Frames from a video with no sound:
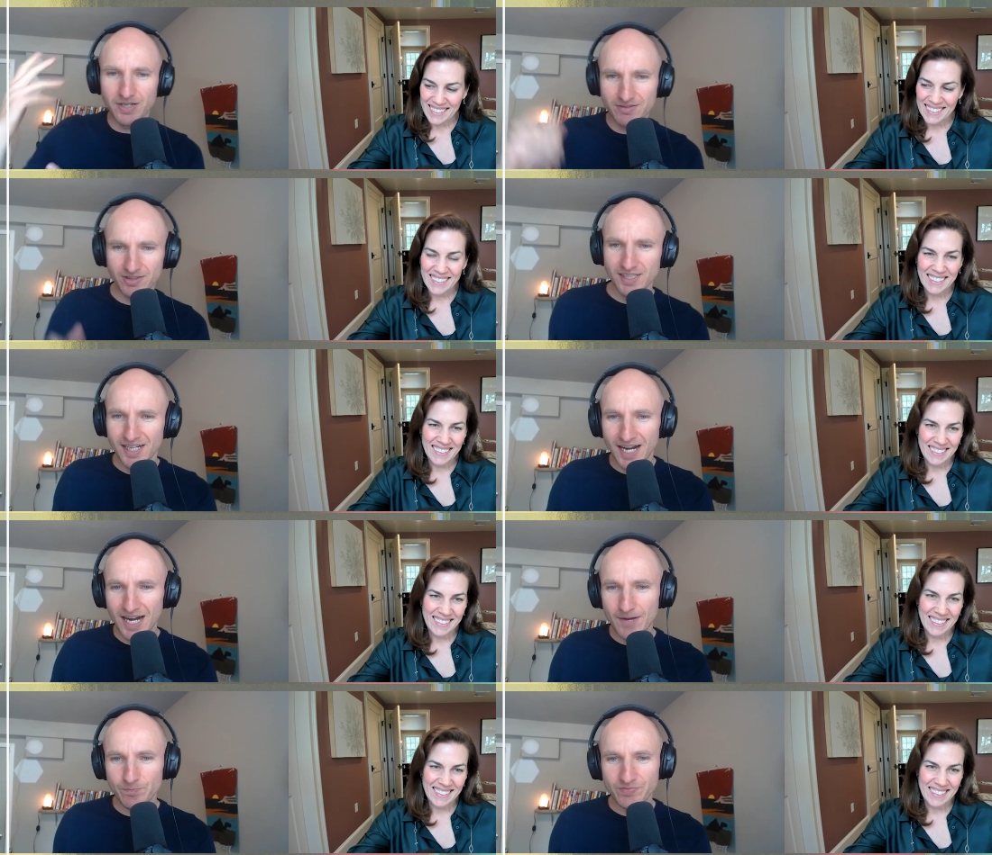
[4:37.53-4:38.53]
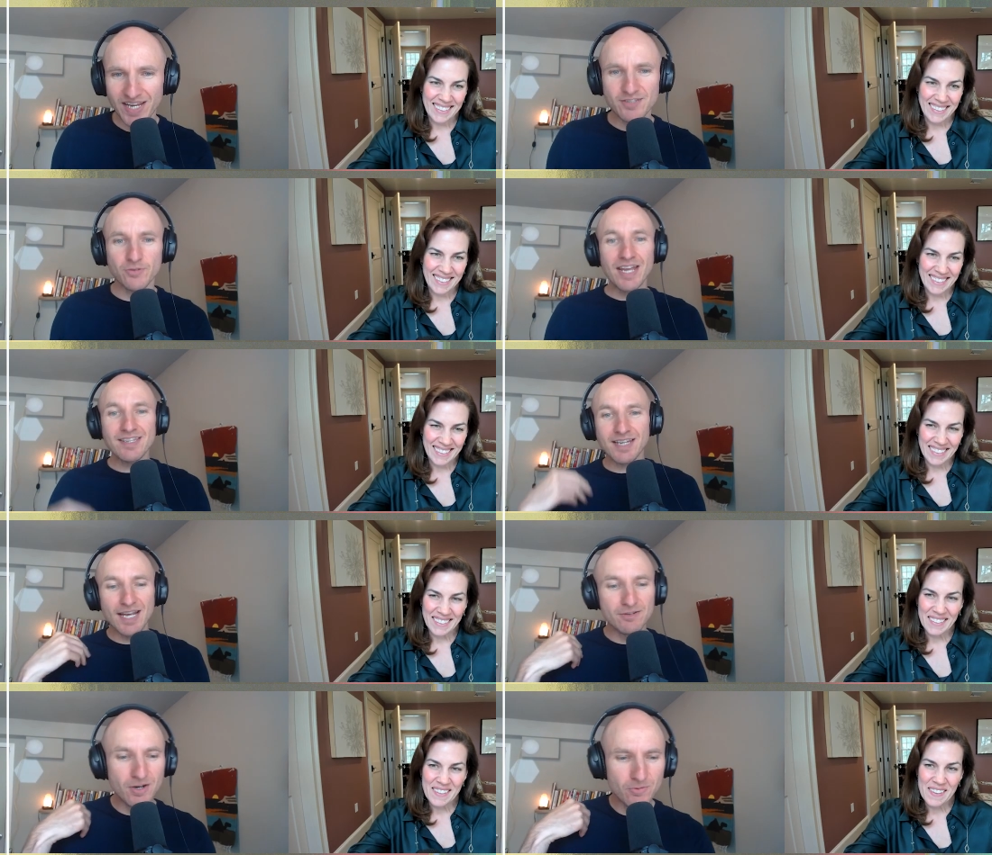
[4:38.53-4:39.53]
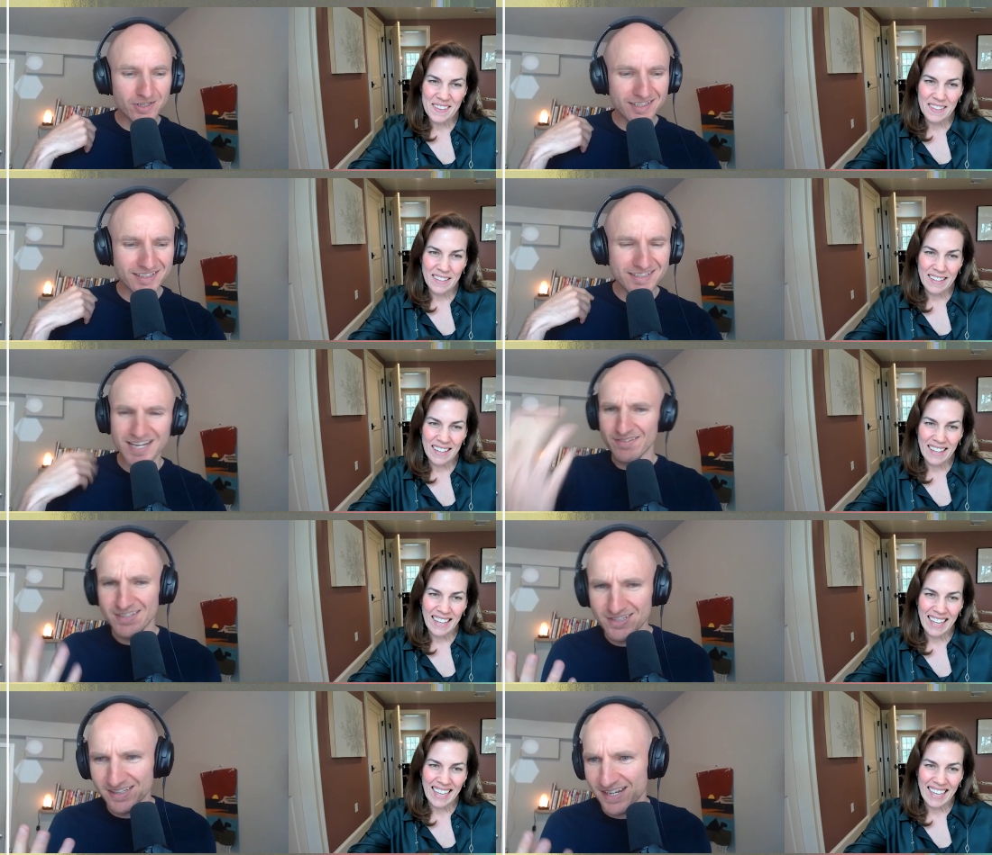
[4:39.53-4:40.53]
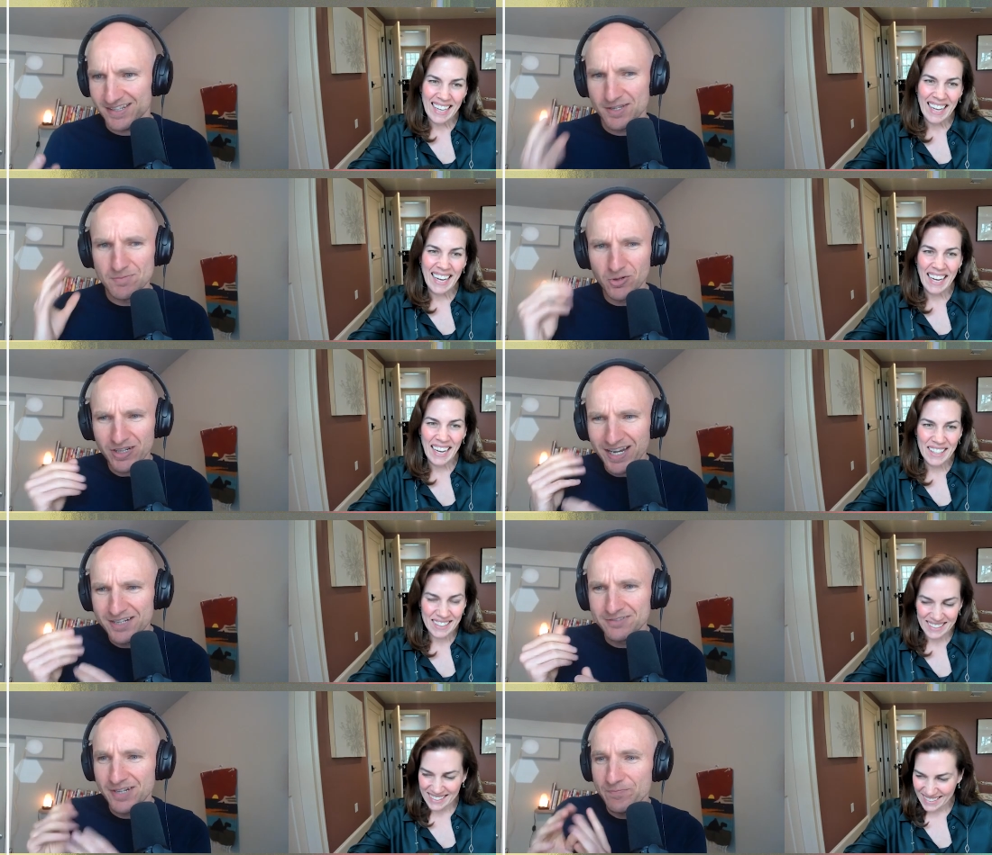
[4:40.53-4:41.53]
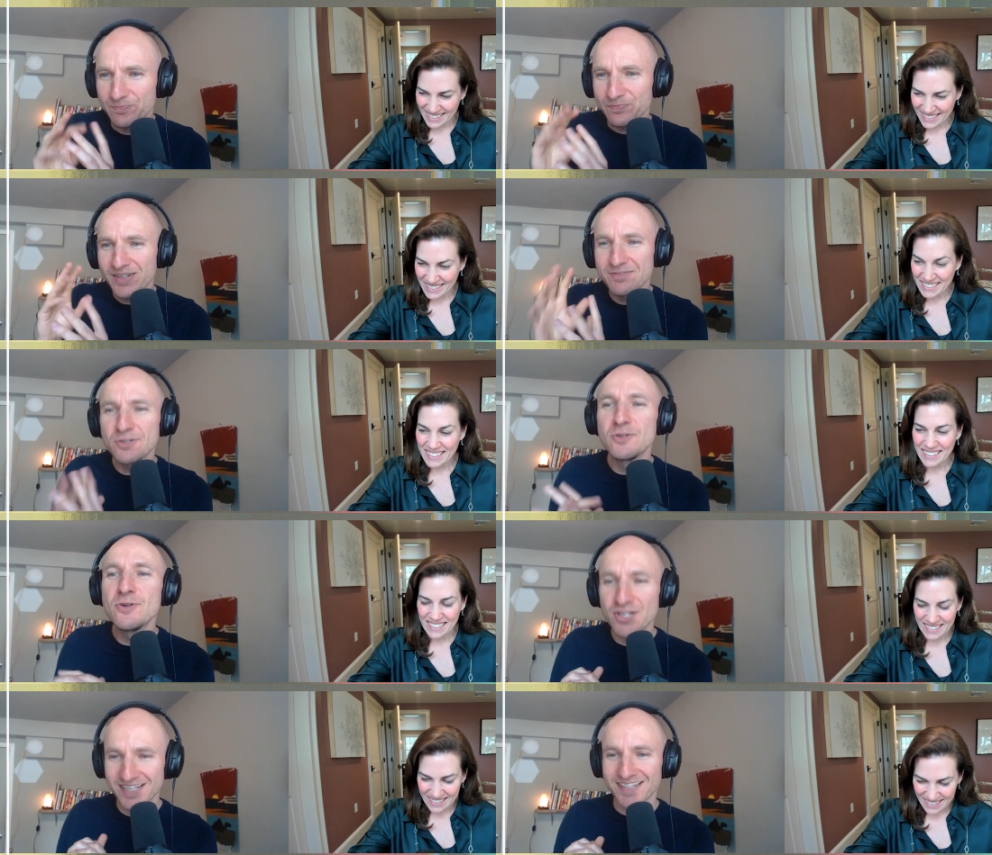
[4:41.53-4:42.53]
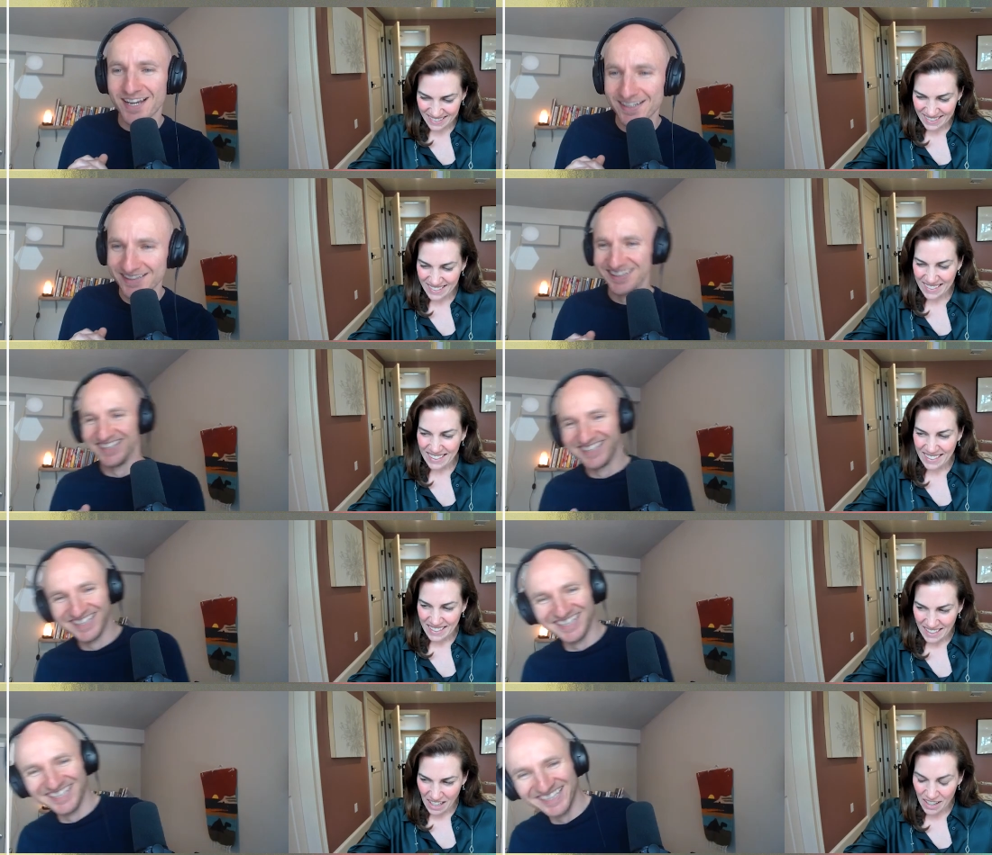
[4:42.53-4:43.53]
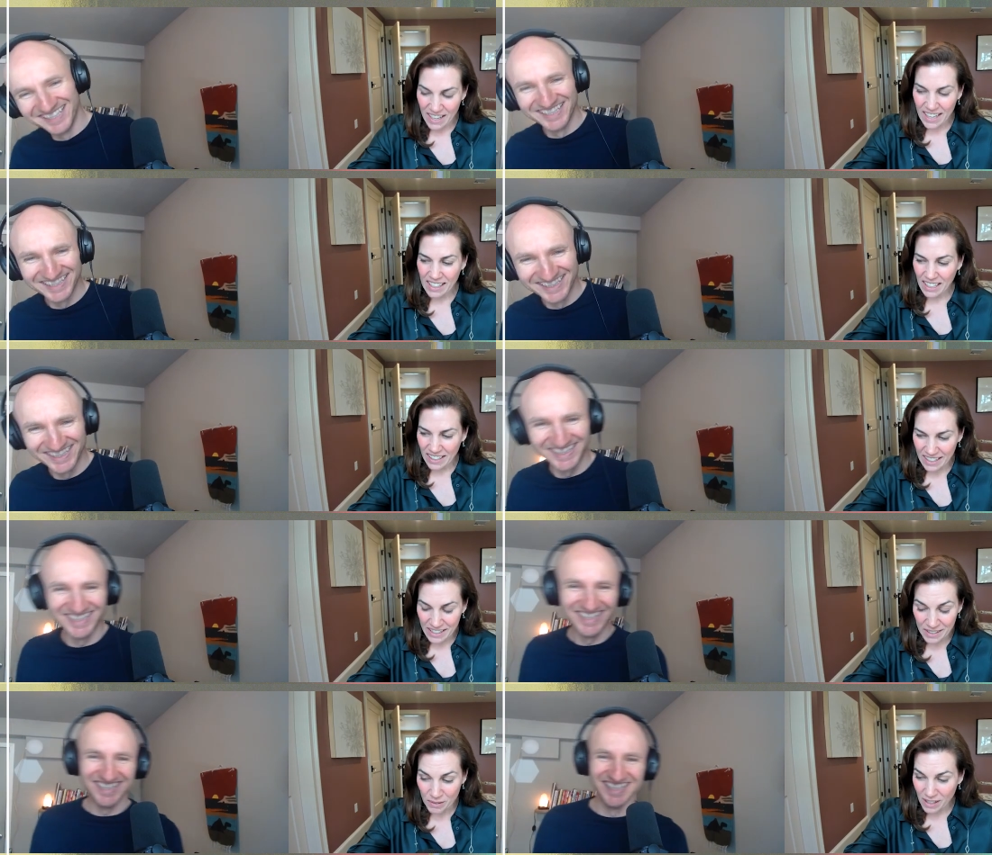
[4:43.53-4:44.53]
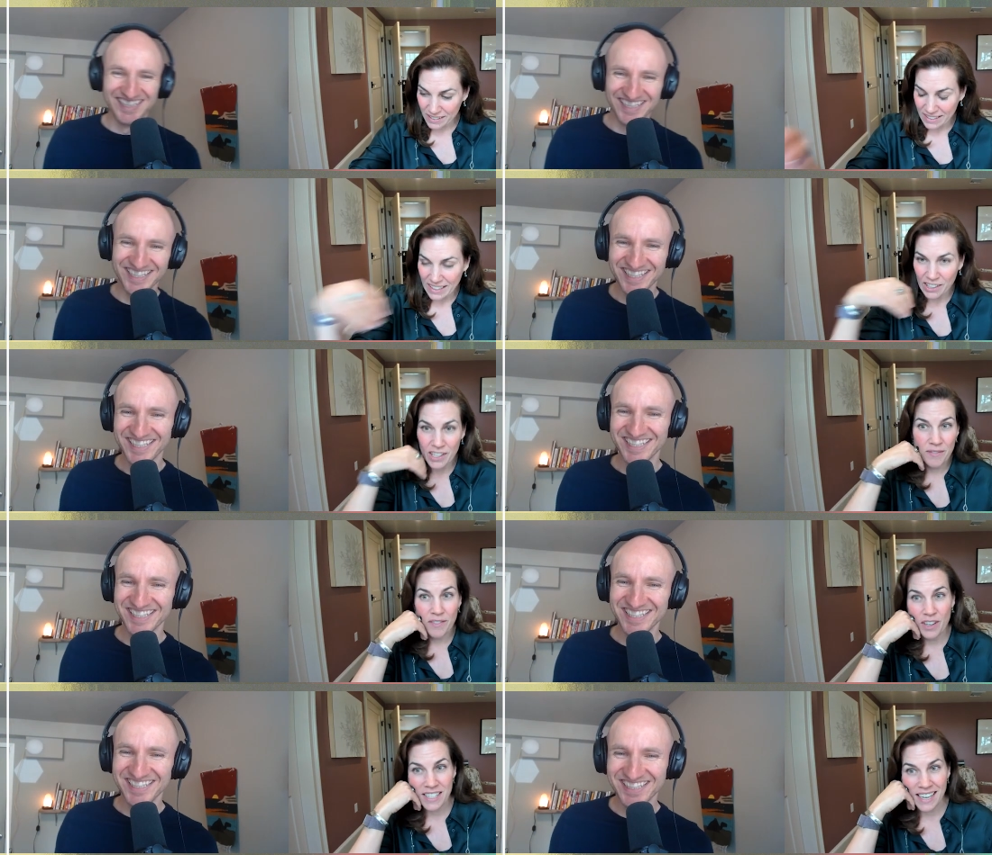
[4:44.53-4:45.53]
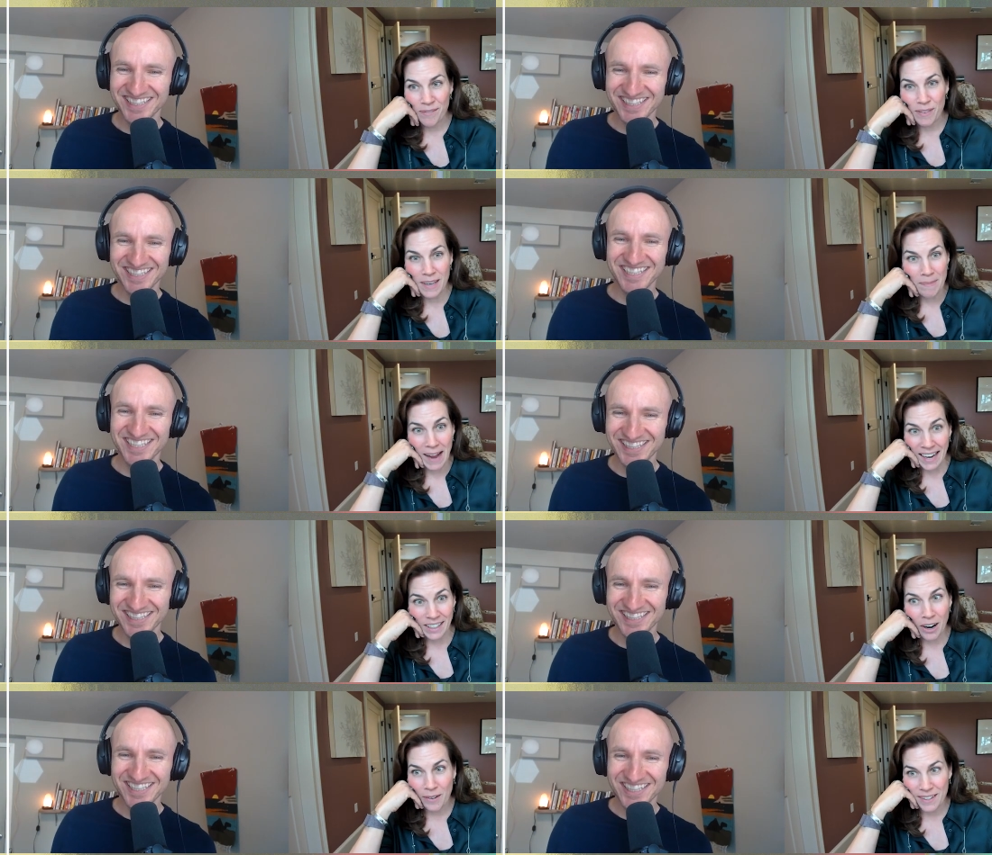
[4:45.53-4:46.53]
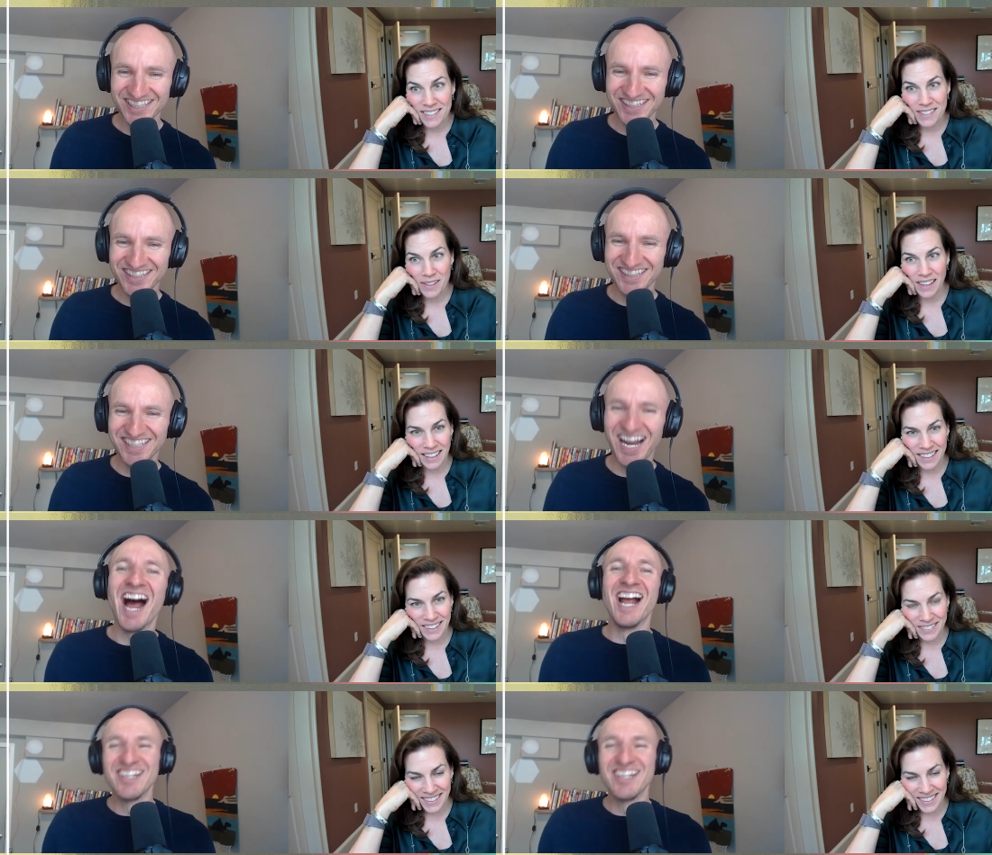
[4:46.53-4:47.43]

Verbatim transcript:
Speaker 1: whatever. Um, and so that's kind of what we're going to dive into today is the more kind of um, gushy side.
Speaker 2: All right. All right. Good. Well, good. Good to get feedback always. So thank you.